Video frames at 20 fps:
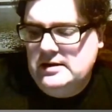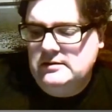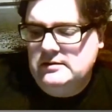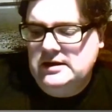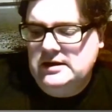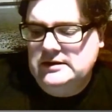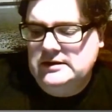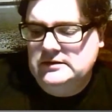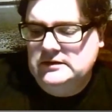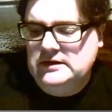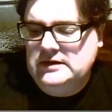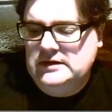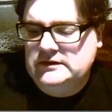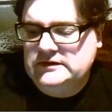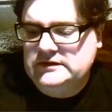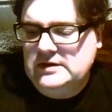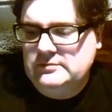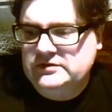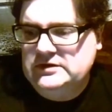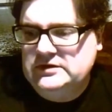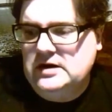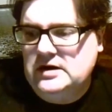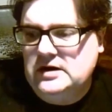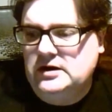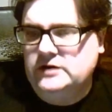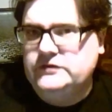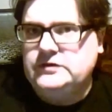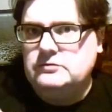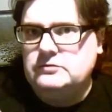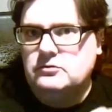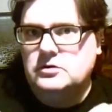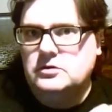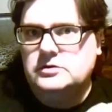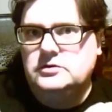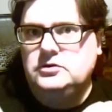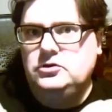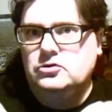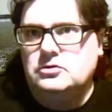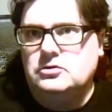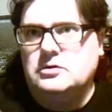in some scenarios, you want
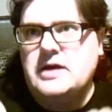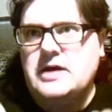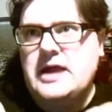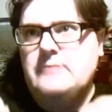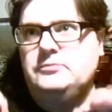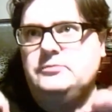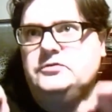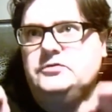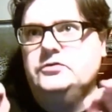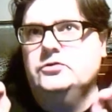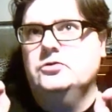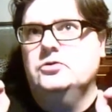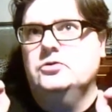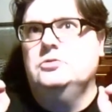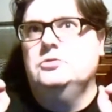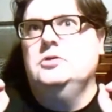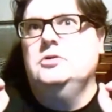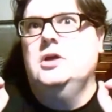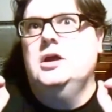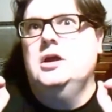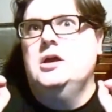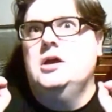your app to